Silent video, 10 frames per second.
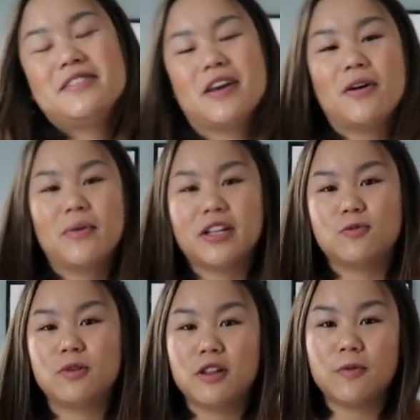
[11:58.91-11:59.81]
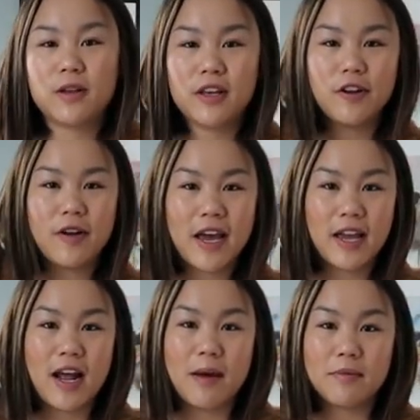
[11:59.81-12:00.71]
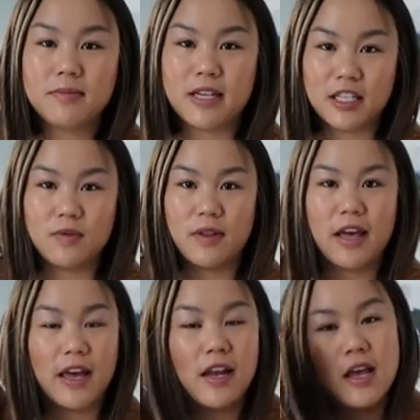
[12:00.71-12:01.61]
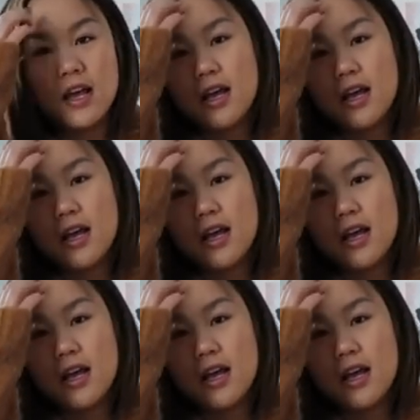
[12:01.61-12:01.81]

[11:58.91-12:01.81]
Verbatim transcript: So it's really, really great. obsessed with it.